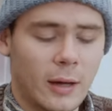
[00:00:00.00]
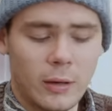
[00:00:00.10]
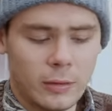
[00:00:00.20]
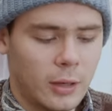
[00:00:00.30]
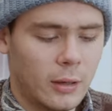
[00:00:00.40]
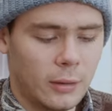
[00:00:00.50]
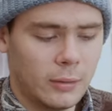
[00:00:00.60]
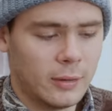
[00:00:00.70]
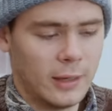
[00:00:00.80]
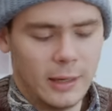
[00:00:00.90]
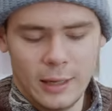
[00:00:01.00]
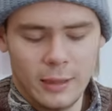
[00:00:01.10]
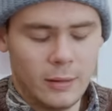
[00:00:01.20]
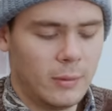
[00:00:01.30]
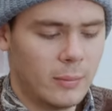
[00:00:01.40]
uncurled and
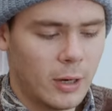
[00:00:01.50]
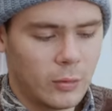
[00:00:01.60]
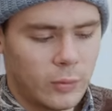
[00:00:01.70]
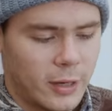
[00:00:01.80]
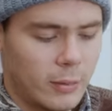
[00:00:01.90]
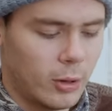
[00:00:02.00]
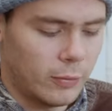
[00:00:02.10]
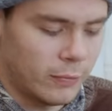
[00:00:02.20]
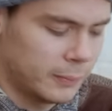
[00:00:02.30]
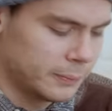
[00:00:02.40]
the mug would come off.